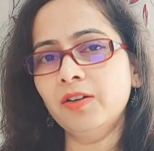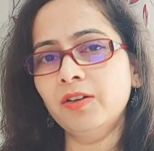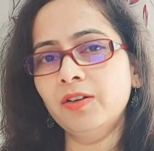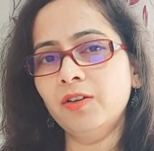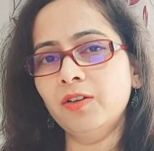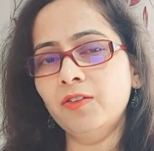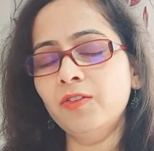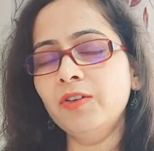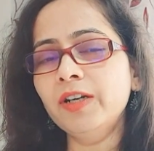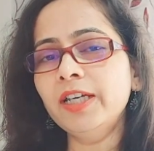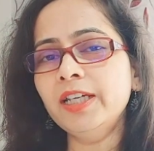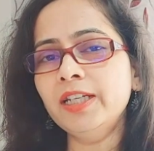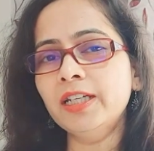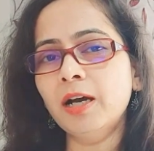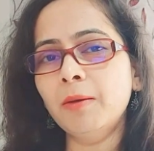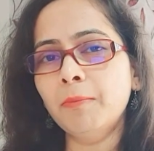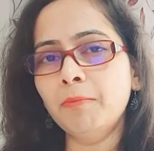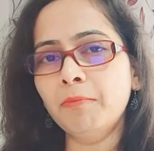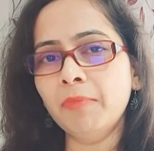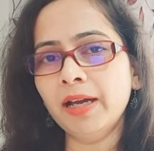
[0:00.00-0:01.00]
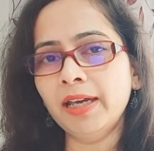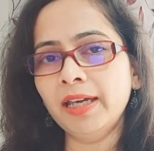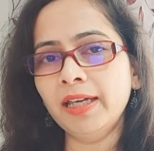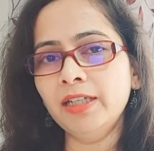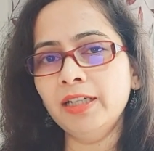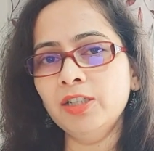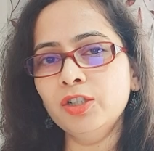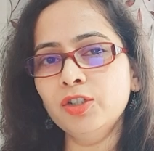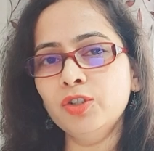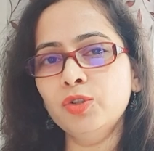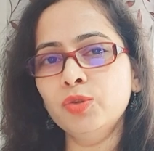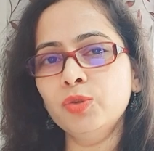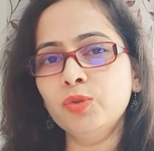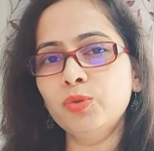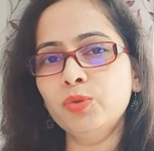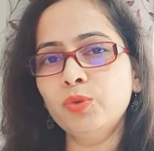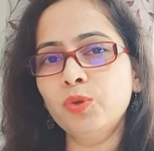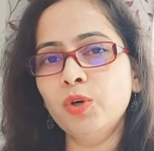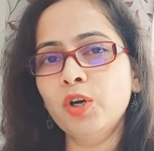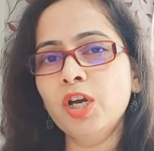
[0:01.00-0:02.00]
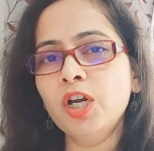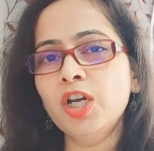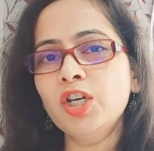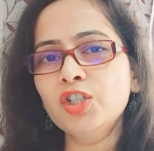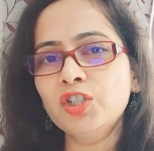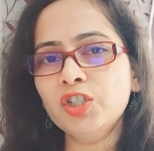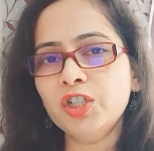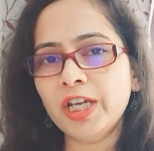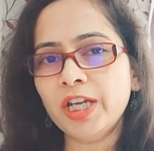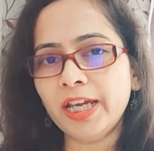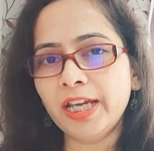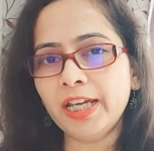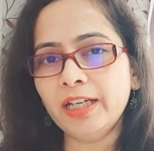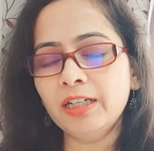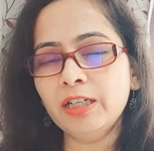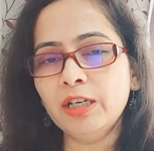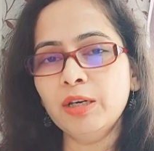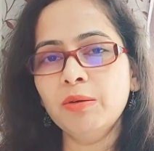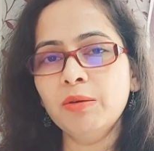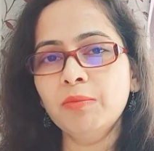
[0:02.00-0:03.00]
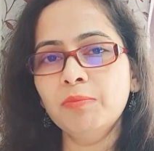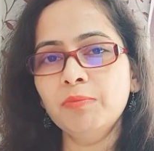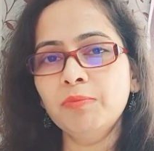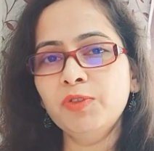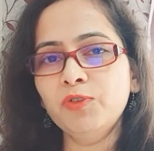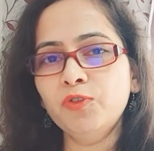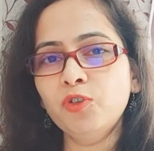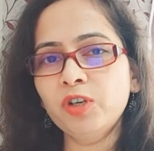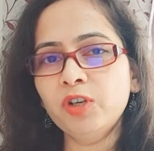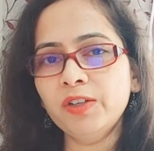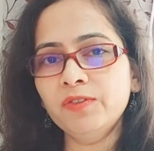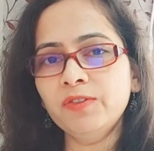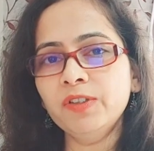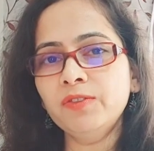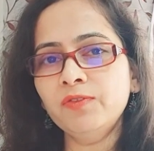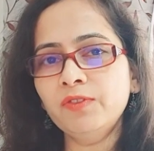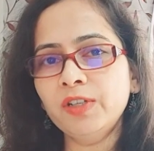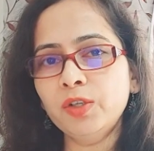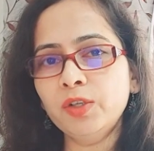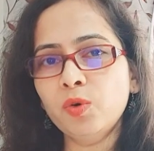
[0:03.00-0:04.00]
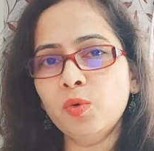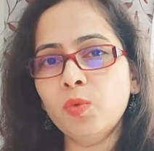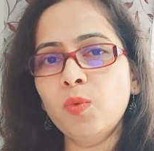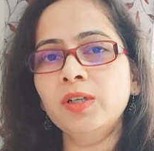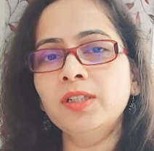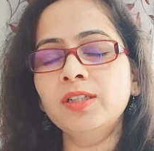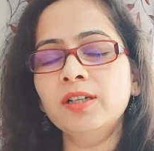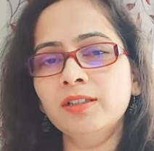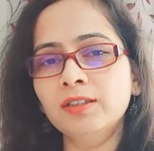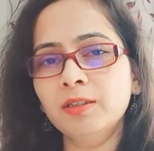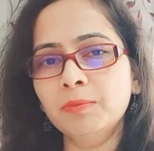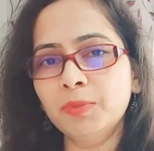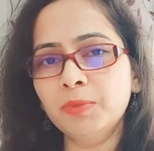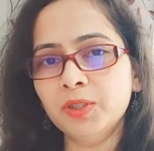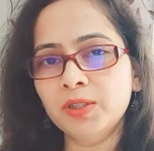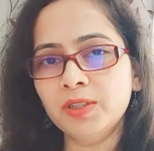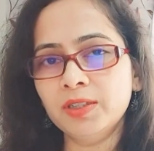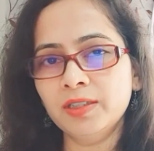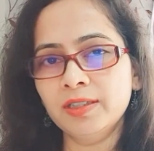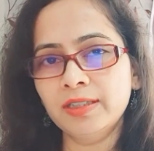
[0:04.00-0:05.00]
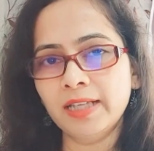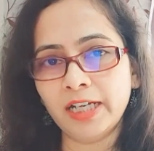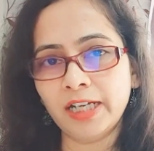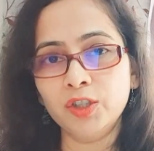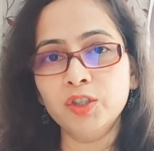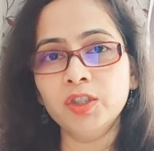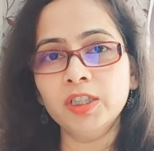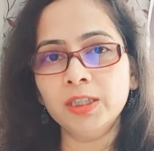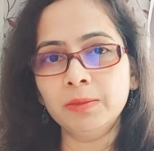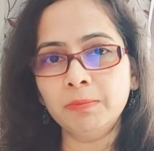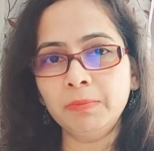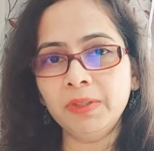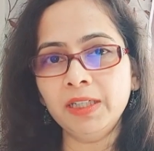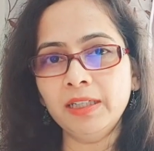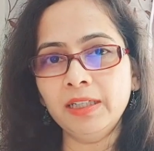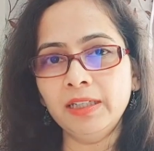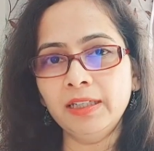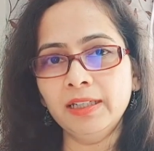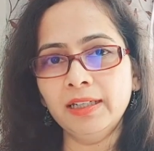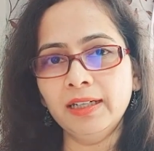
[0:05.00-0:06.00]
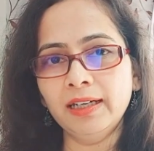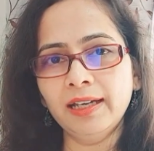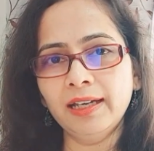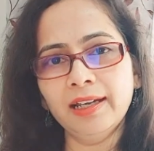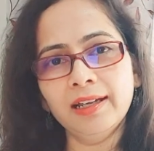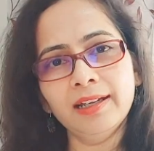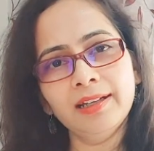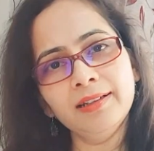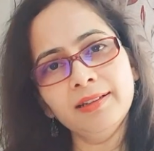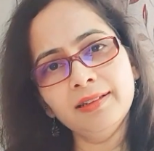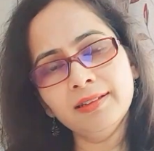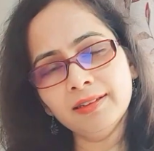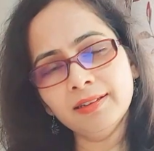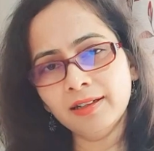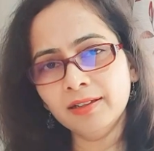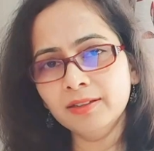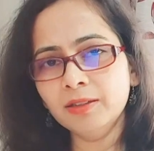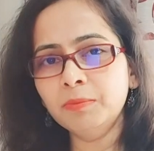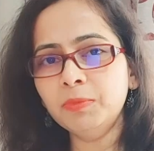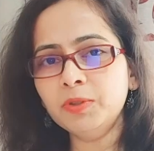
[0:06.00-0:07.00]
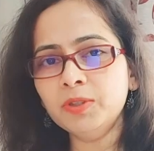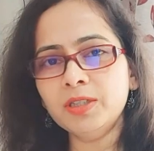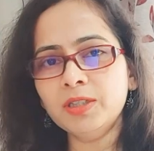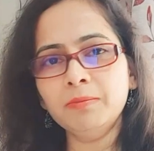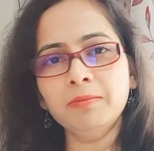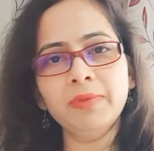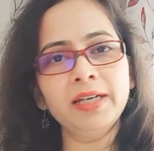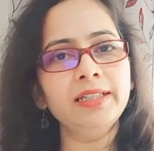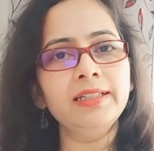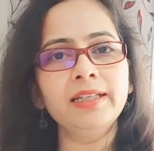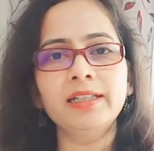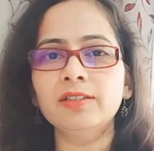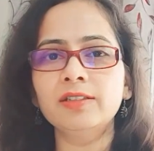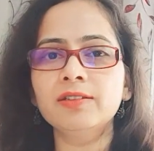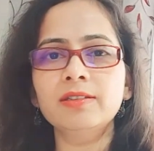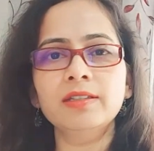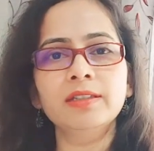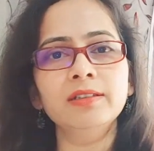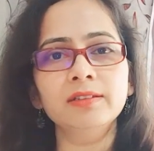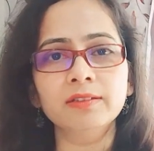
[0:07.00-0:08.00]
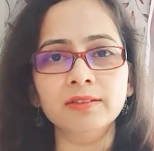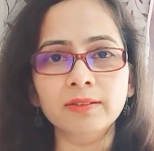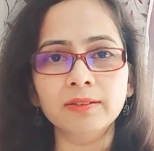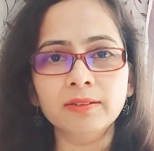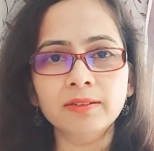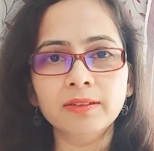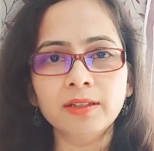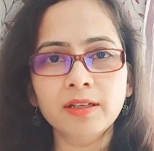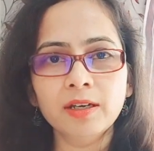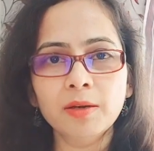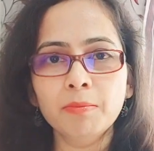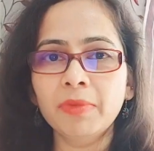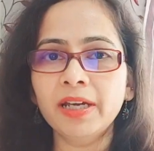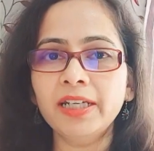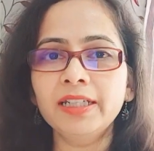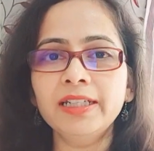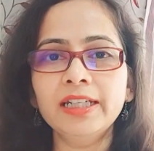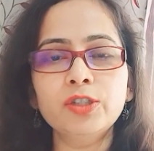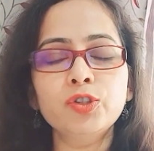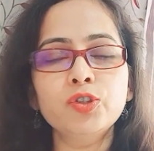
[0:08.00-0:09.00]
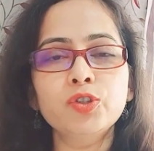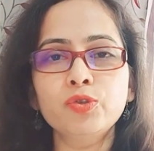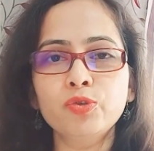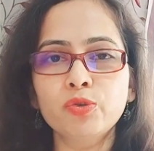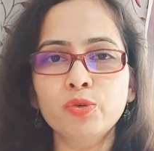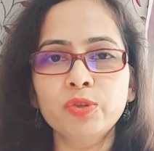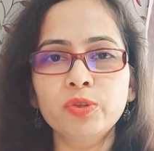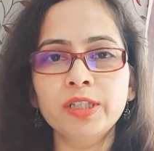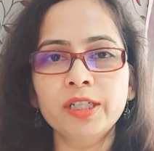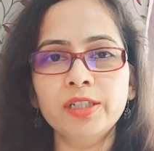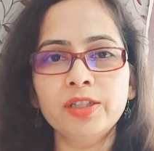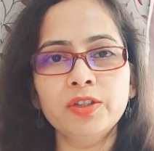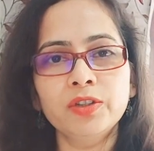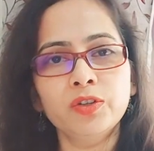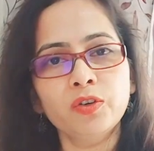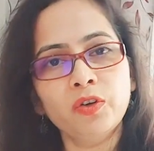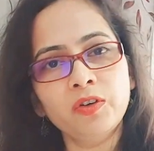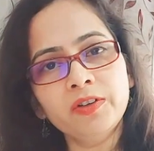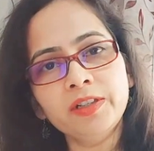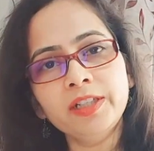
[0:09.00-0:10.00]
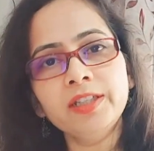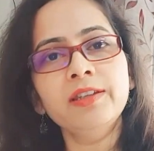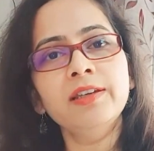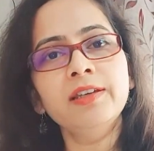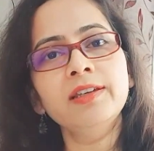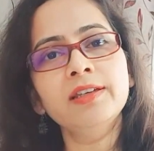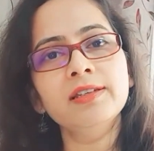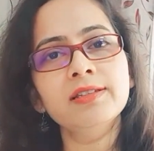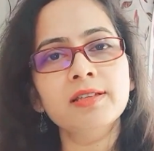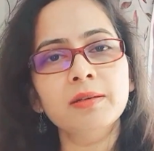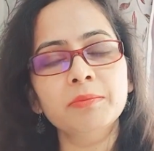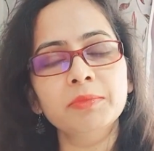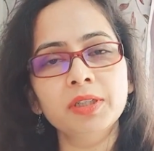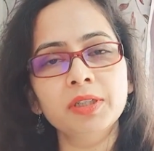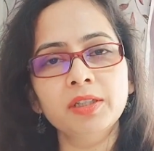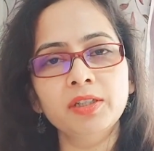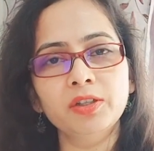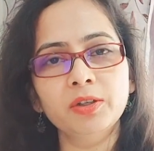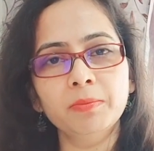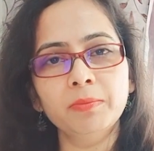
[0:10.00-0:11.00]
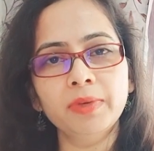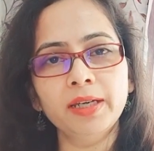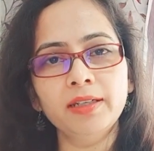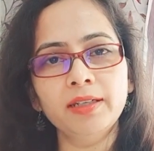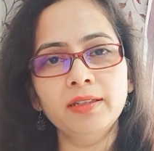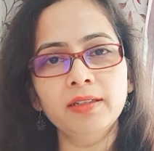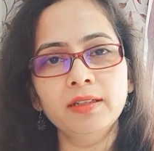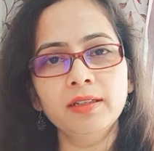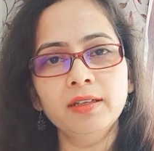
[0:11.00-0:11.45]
already in our mind to share before even we know what the other person is actually speaking, and the other person might get a signal, might get to know that you're already thinking something in your mind.